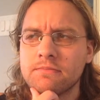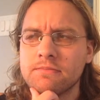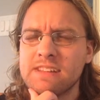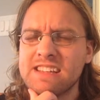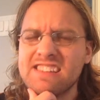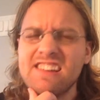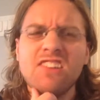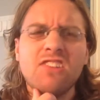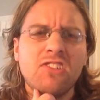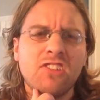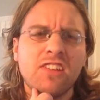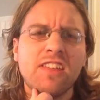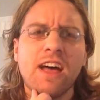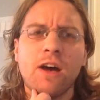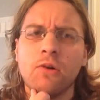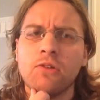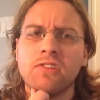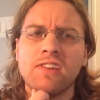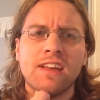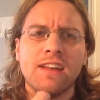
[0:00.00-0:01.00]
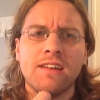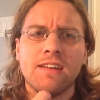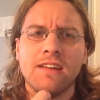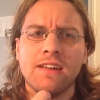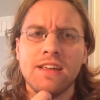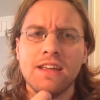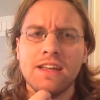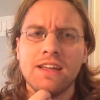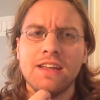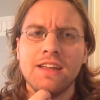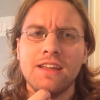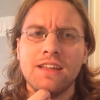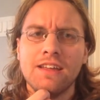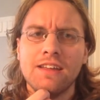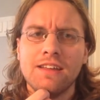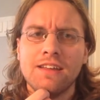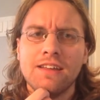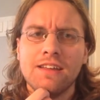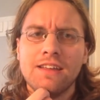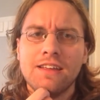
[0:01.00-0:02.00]
Essentially that was it.
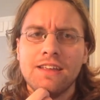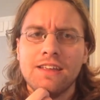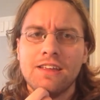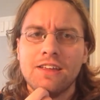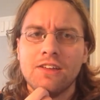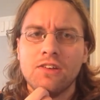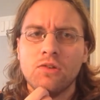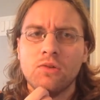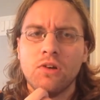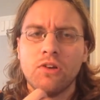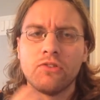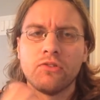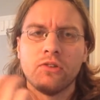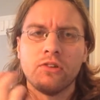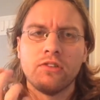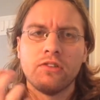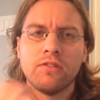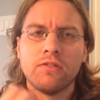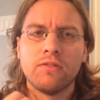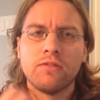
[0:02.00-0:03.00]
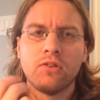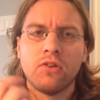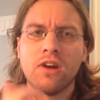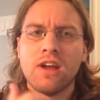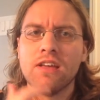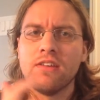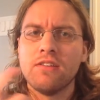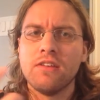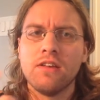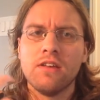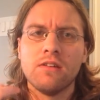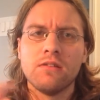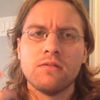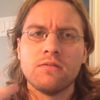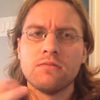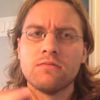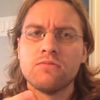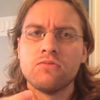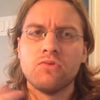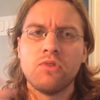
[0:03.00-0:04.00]
He could do all sorts of crazy
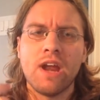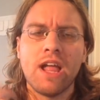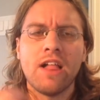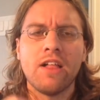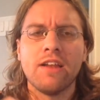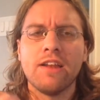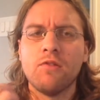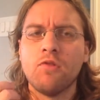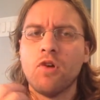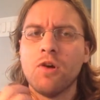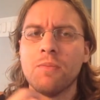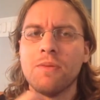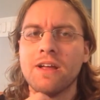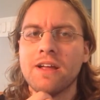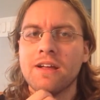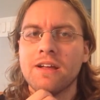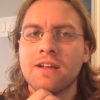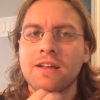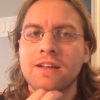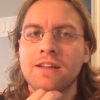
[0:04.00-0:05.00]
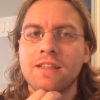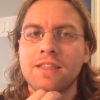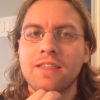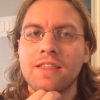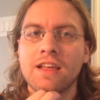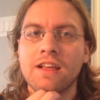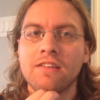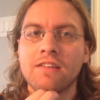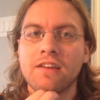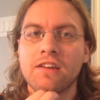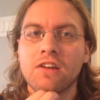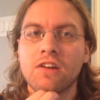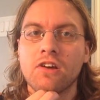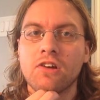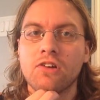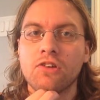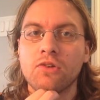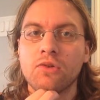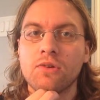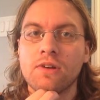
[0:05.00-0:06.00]
reality warping things like a
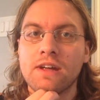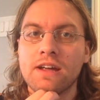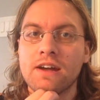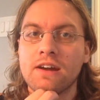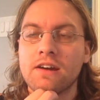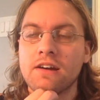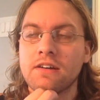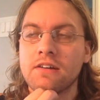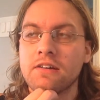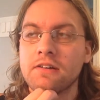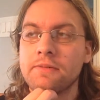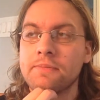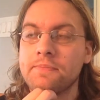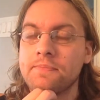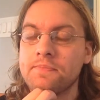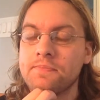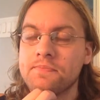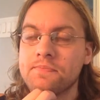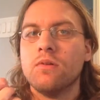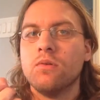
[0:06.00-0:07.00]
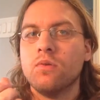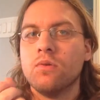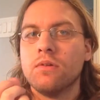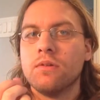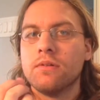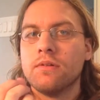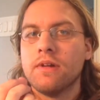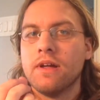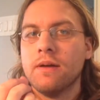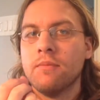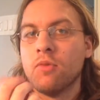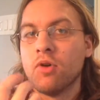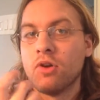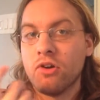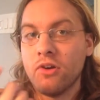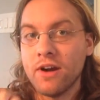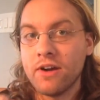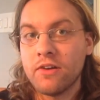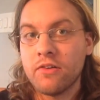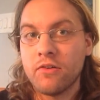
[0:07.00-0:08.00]
cartoon character. More
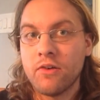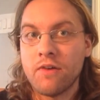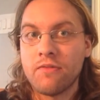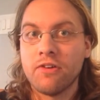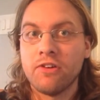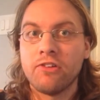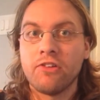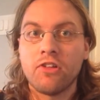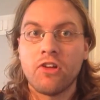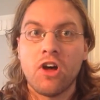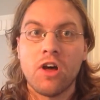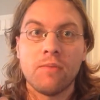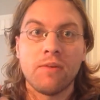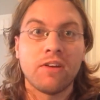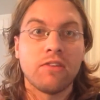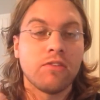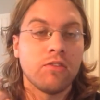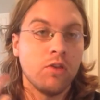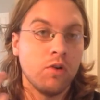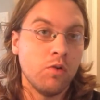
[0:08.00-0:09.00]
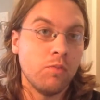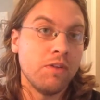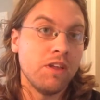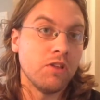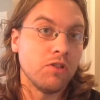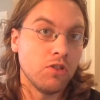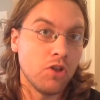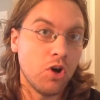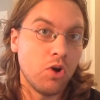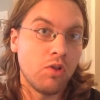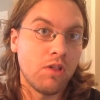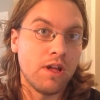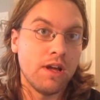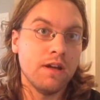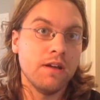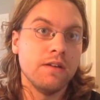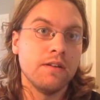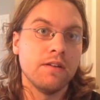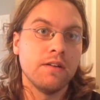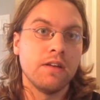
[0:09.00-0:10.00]
direct reference to the comics though will be Lola,
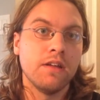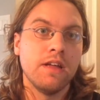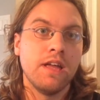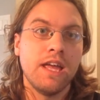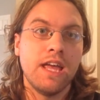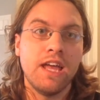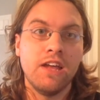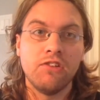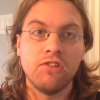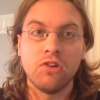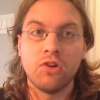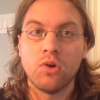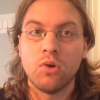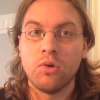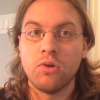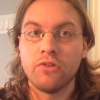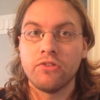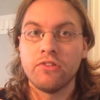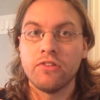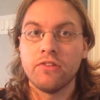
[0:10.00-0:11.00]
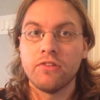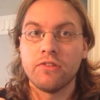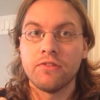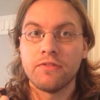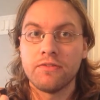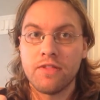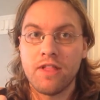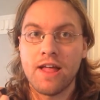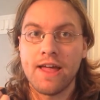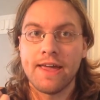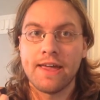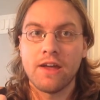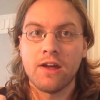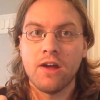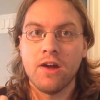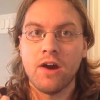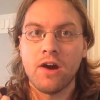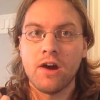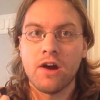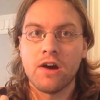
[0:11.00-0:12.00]
Agent Coulson's flying
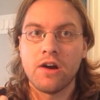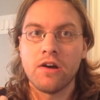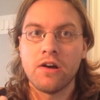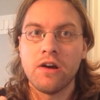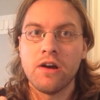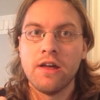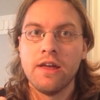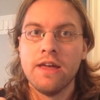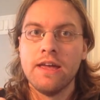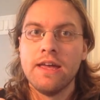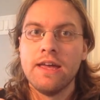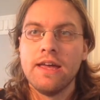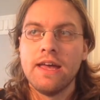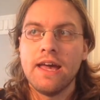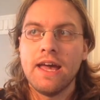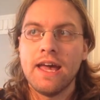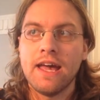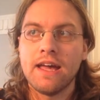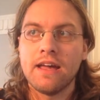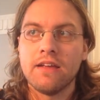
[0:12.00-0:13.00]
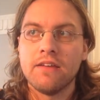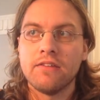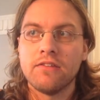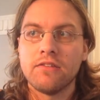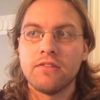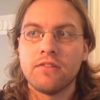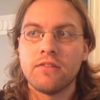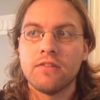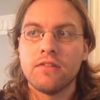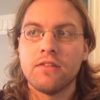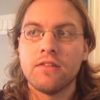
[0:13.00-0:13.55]
car, as